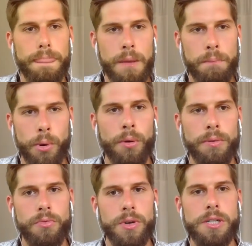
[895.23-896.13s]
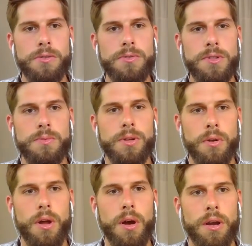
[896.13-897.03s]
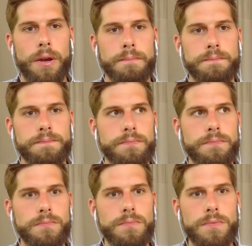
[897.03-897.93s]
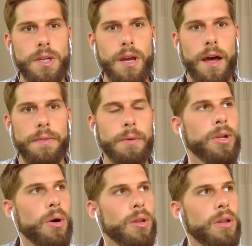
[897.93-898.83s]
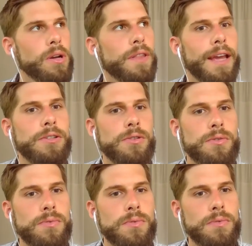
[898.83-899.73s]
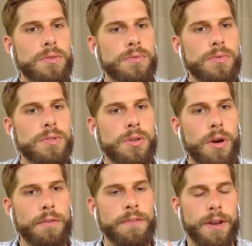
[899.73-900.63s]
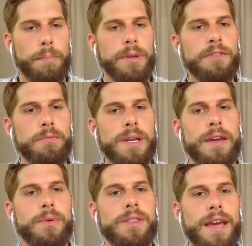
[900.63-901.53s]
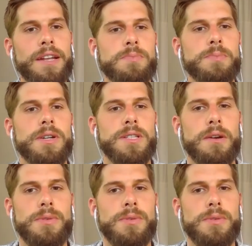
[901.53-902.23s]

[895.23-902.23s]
important rituals were no longer, uh, they were no longer there to, to serve and uplift me. They were there just because